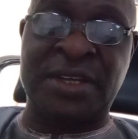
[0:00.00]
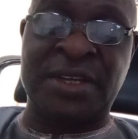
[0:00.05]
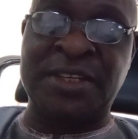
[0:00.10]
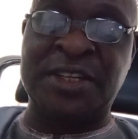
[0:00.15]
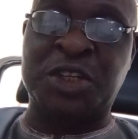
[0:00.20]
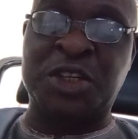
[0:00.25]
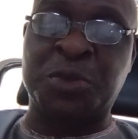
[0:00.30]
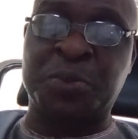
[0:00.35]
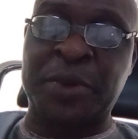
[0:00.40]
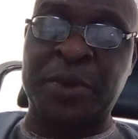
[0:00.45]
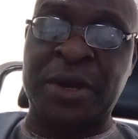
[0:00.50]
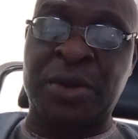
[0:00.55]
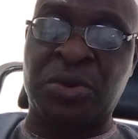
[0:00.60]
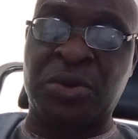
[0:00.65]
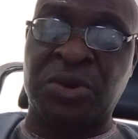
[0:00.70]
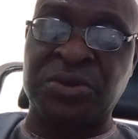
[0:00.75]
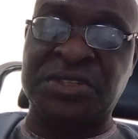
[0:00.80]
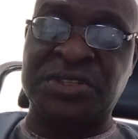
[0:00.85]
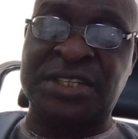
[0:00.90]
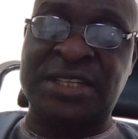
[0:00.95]
the Supreme
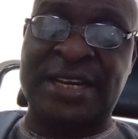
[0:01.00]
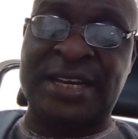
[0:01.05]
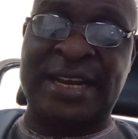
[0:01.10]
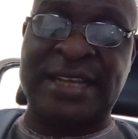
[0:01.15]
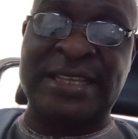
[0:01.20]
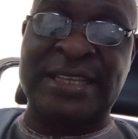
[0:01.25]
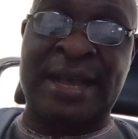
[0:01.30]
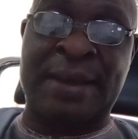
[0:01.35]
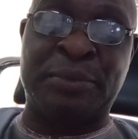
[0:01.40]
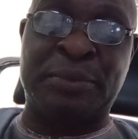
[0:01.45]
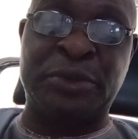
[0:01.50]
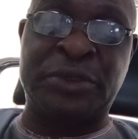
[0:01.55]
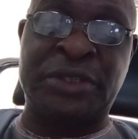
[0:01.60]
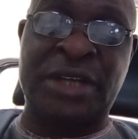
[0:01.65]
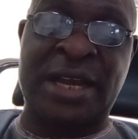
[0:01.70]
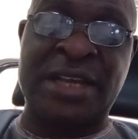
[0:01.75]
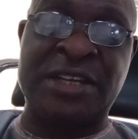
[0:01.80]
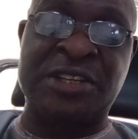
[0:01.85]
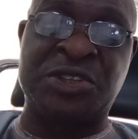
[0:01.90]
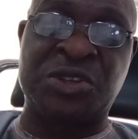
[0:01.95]
Court said that
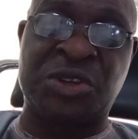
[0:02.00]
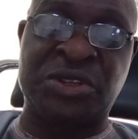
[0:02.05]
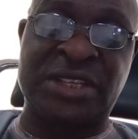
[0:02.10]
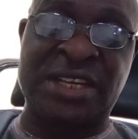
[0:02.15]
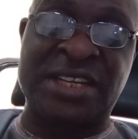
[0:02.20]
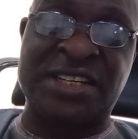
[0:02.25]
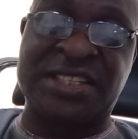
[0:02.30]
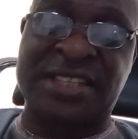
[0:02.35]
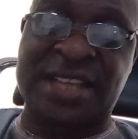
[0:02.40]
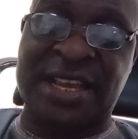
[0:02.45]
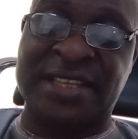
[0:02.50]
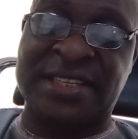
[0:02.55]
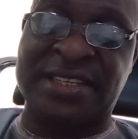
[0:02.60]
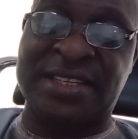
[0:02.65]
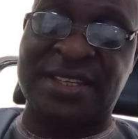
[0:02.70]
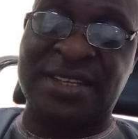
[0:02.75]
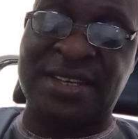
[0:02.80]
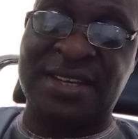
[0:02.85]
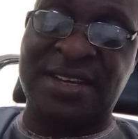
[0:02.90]
Abuja is not a state